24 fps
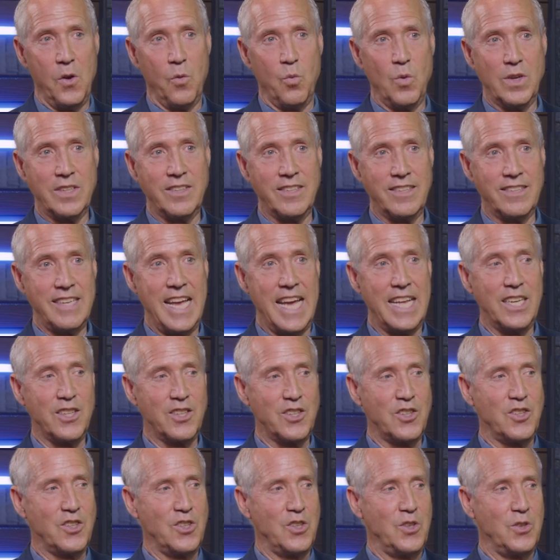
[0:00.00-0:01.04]
was
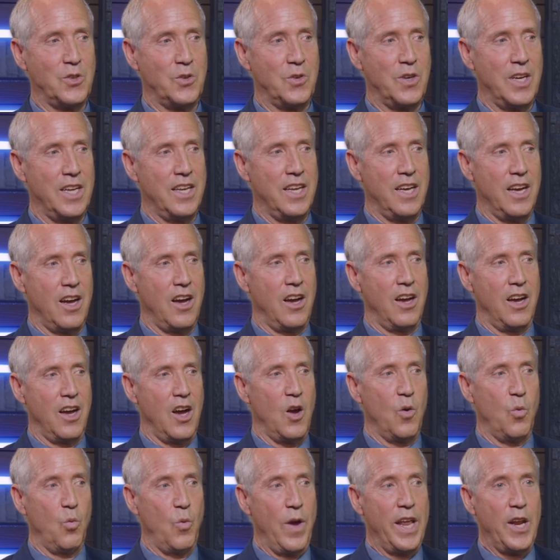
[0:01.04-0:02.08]
sent to a,
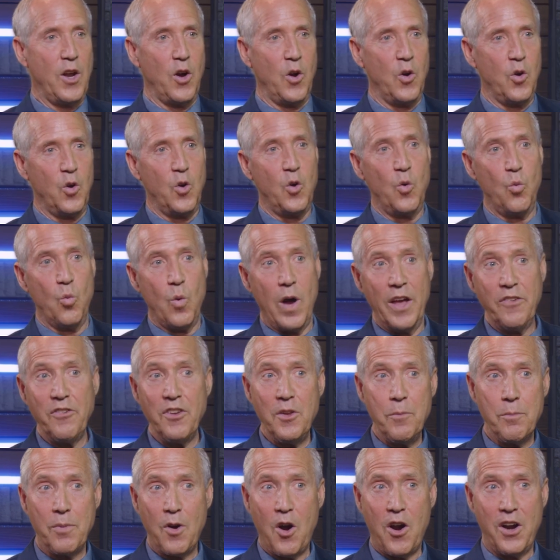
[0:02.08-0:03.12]
a widow who
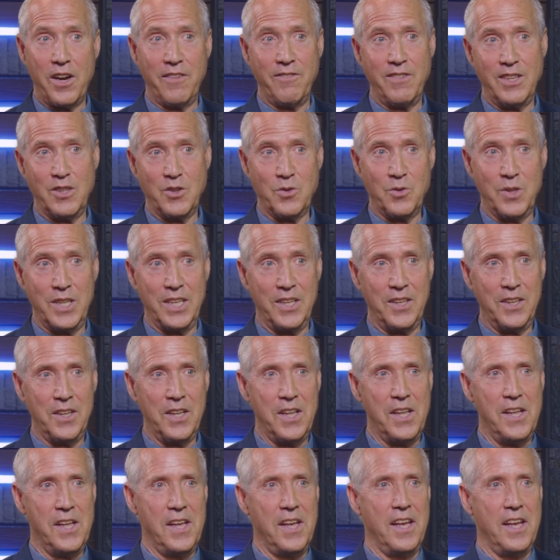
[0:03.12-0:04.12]
wasn't part of Israel,